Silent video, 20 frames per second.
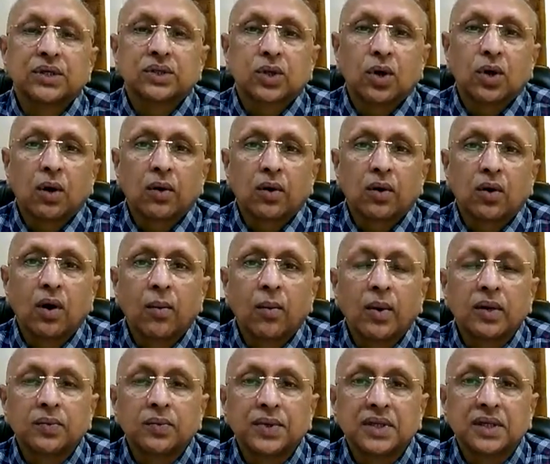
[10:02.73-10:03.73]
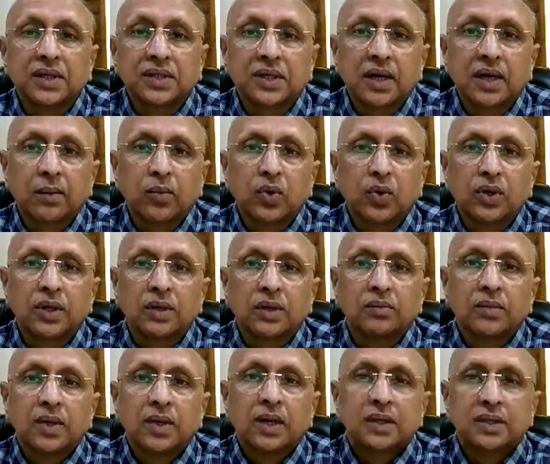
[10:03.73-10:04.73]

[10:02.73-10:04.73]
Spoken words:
is common with the stramonium.